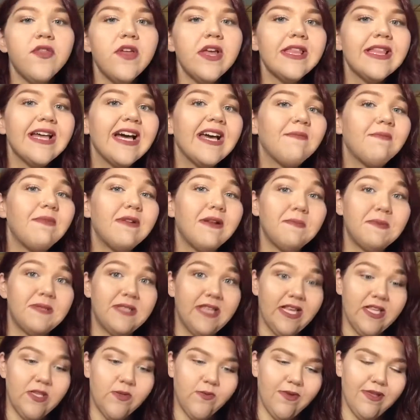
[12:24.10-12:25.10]
thing that I've been
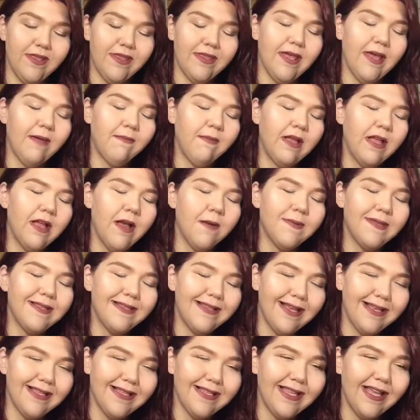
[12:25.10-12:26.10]
obsessed with, I mean
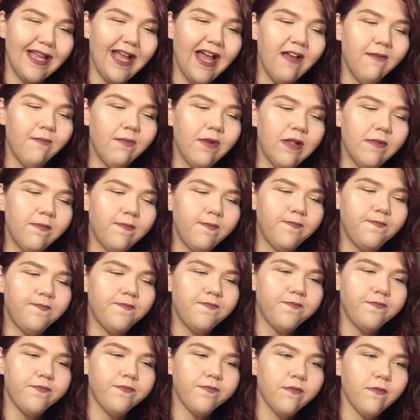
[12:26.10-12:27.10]
obsessed, like I've been,
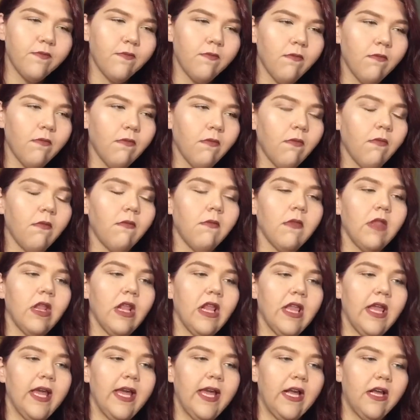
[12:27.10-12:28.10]

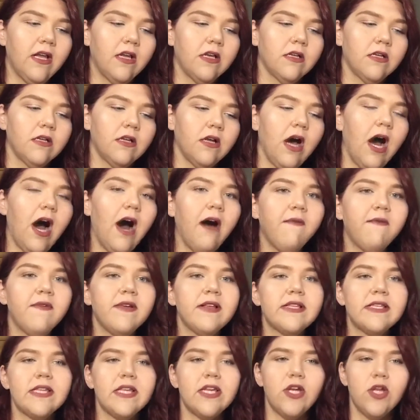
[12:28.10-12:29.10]
like
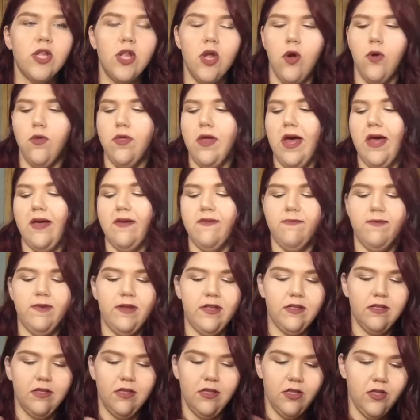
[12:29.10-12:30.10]
obviously you know that I've
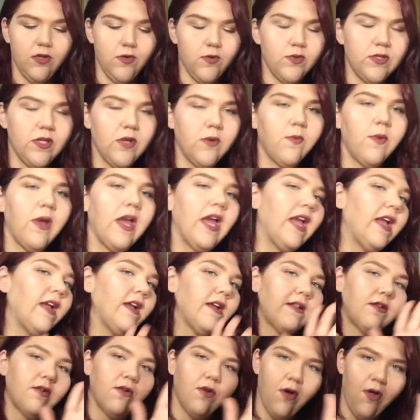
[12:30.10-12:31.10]
been losing weight
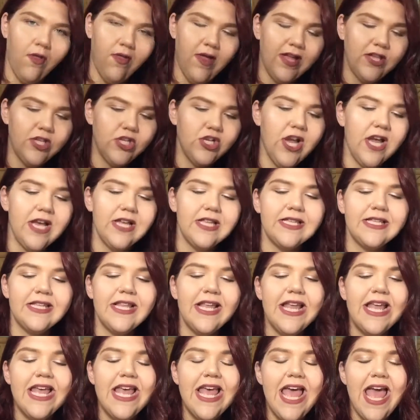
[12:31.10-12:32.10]
and all that jazz.
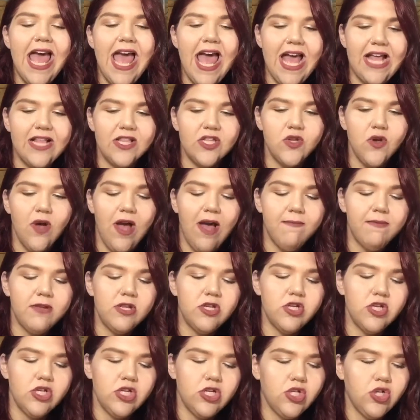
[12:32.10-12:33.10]
And so I've been
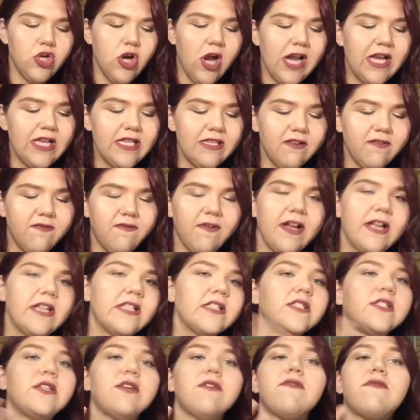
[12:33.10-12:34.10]
just trying to
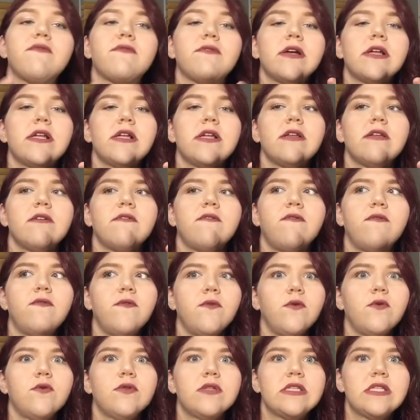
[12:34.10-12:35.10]
find different
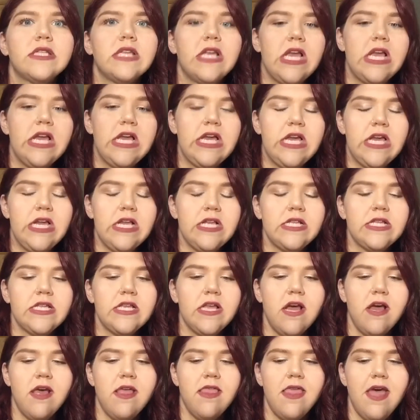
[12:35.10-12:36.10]
foods to eat
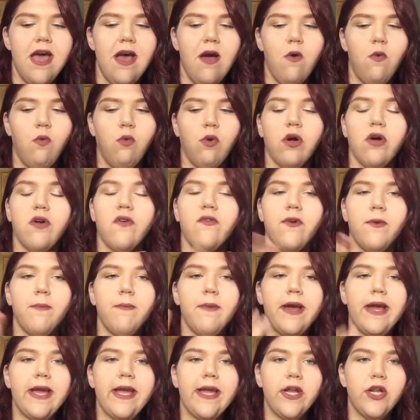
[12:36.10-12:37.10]
that work for
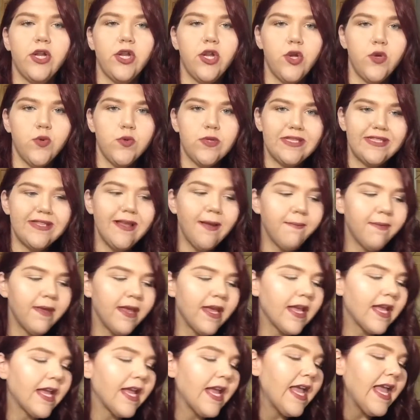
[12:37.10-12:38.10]
my new
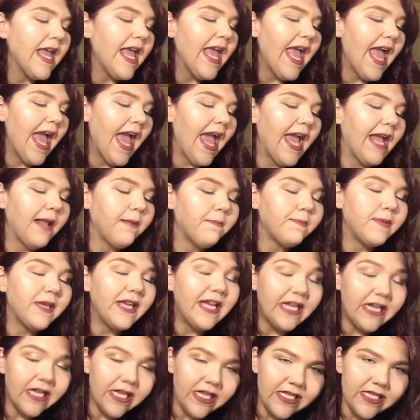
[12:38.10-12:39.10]
stomach. And
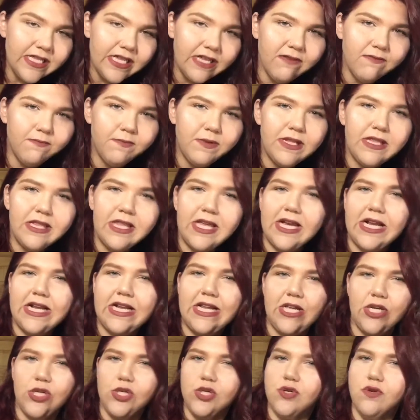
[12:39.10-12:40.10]
peanuts have been like
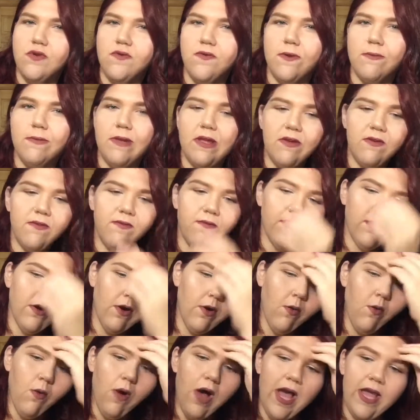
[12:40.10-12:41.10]
an issue for me for
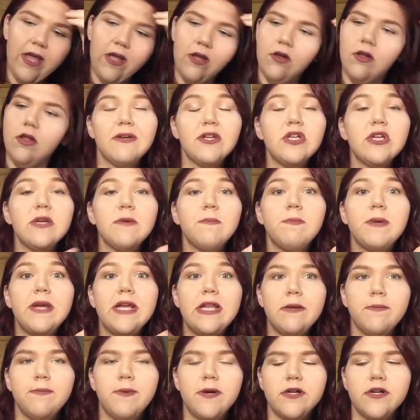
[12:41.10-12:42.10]
a while, especially
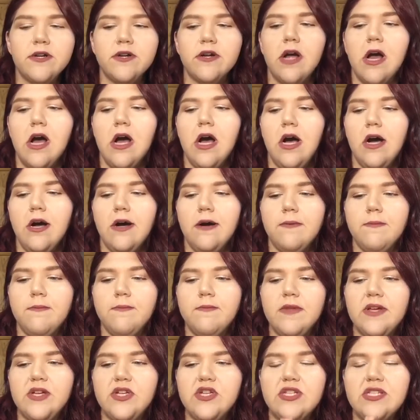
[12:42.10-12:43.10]
peanut butter.
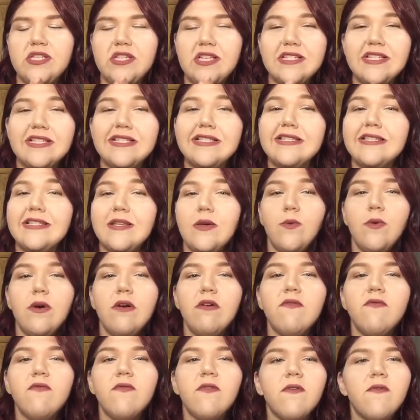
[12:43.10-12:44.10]
Um, it just doesn't sit
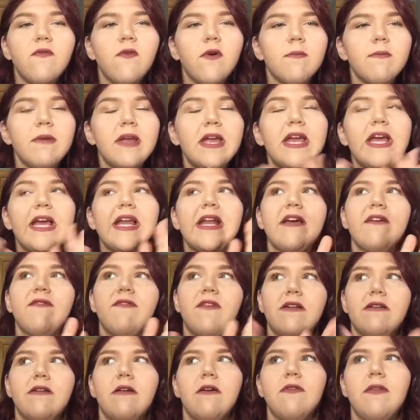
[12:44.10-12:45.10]
well f for me. And I
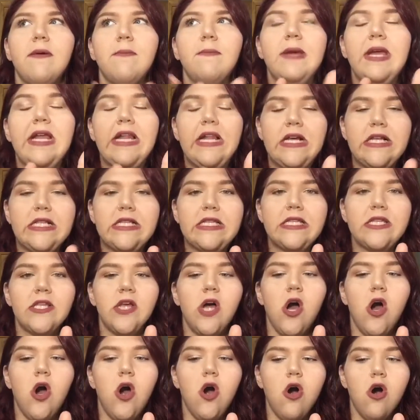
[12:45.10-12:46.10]
found out that peanuts
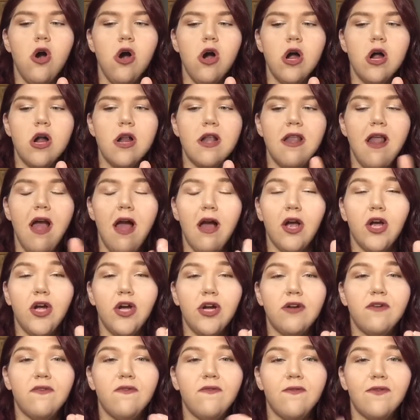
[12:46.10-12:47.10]
are not
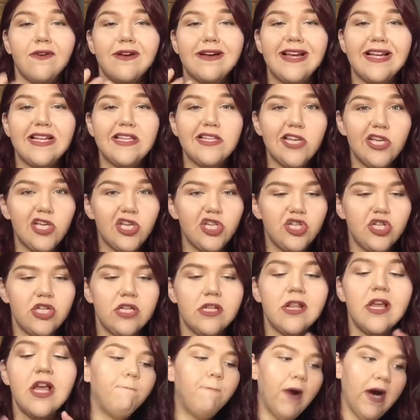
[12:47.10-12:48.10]
good for
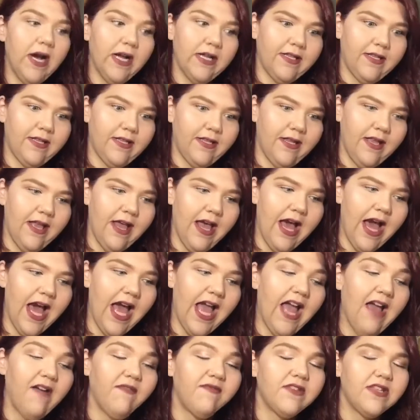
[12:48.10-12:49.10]
digestion. But I
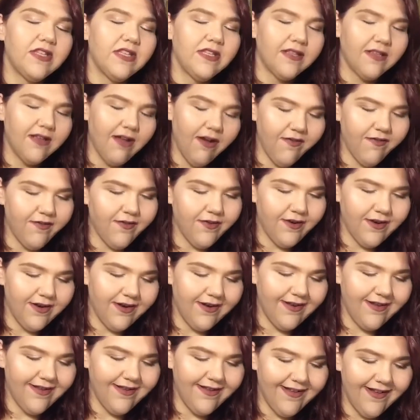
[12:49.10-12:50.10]
have
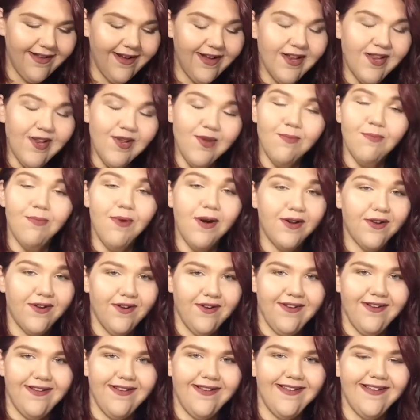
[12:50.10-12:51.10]
discovered a new
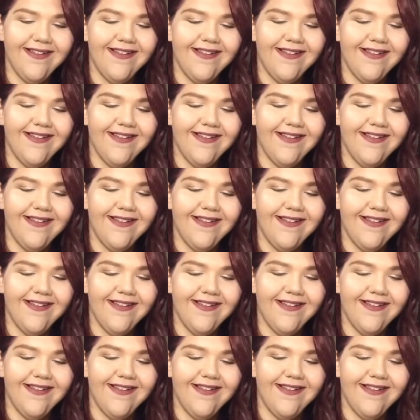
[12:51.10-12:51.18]
butter.